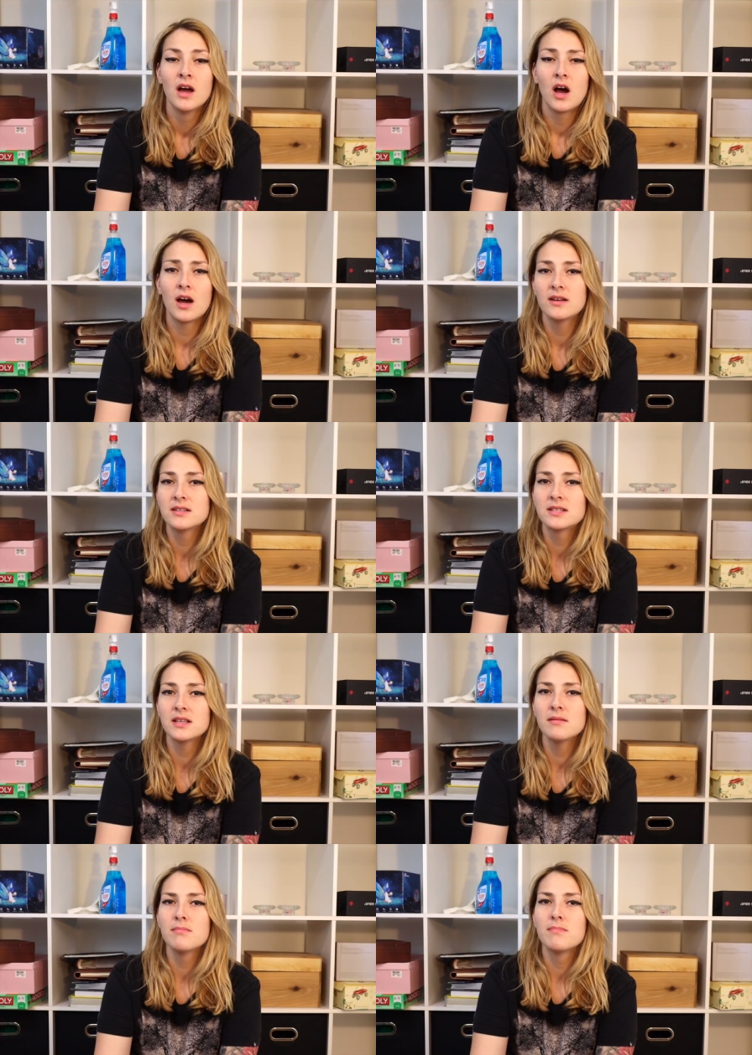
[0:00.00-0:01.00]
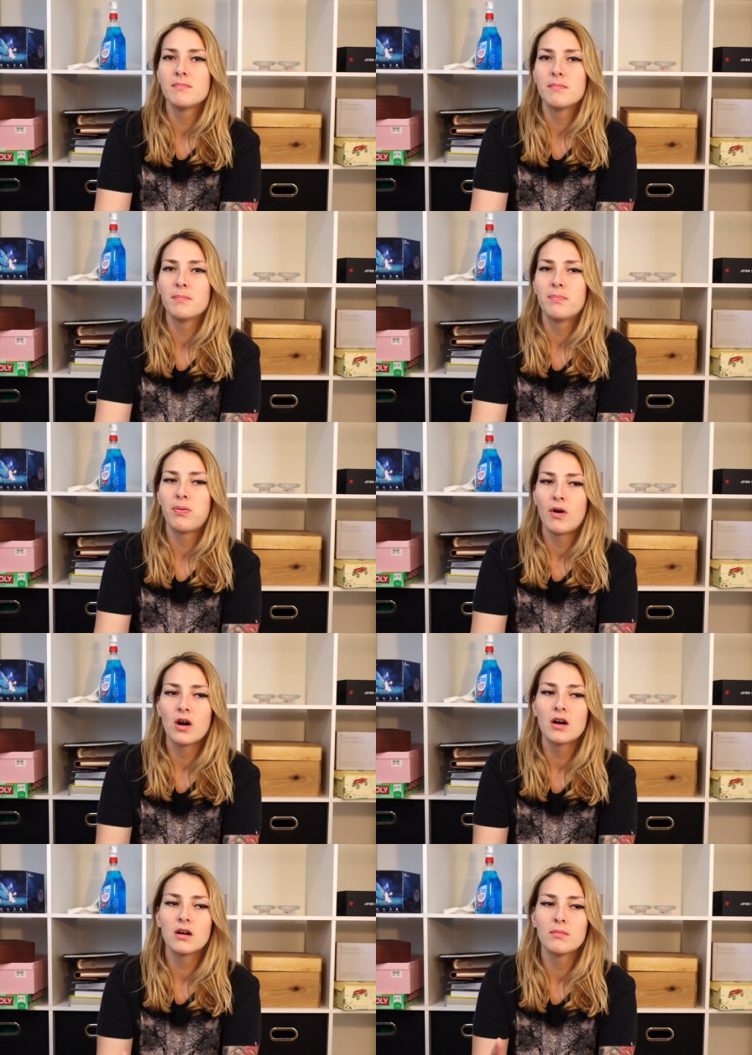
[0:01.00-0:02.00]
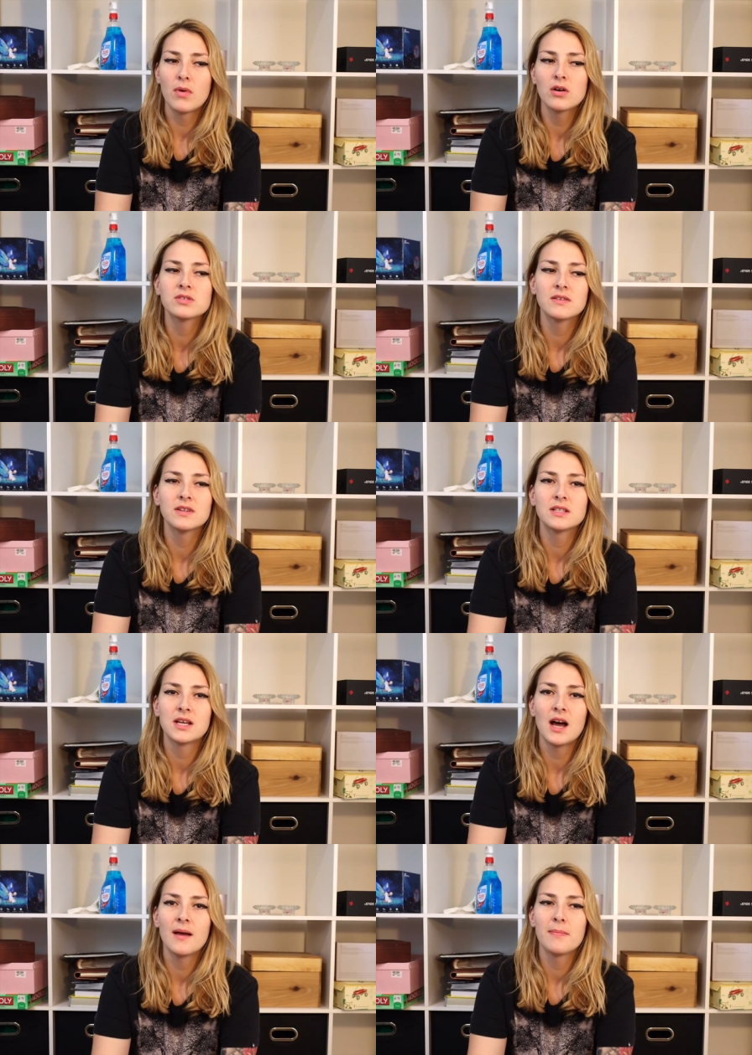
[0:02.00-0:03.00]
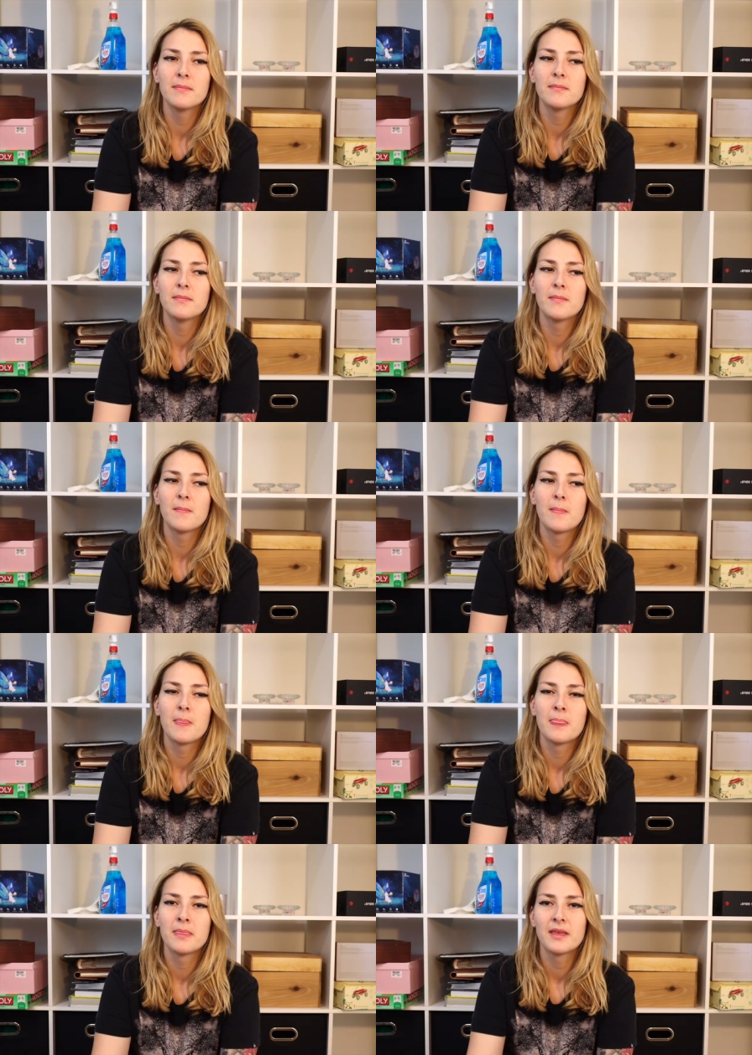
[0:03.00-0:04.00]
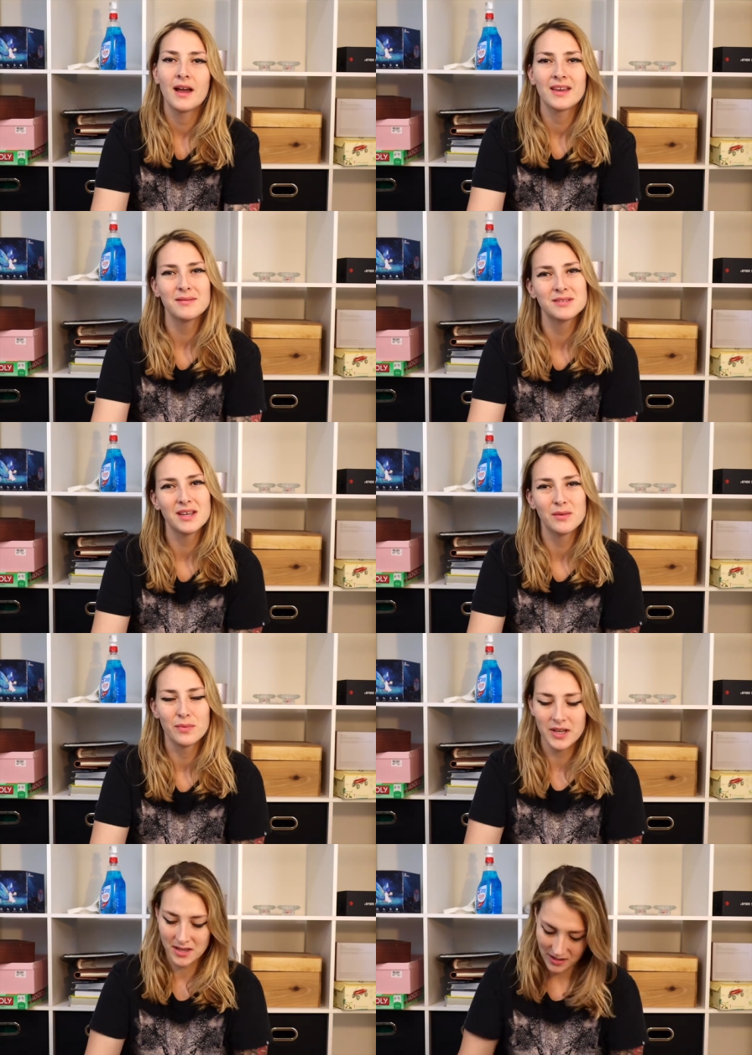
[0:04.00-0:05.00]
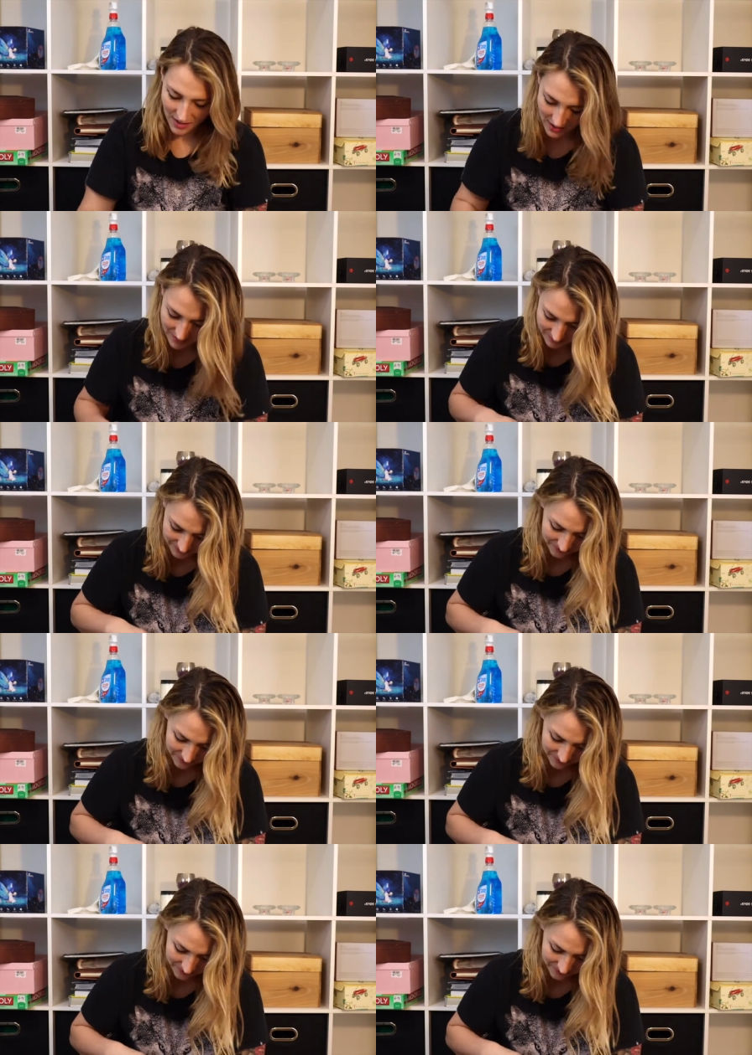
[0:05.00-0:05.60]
Honestly, part most of the time I keep saying weak a lot.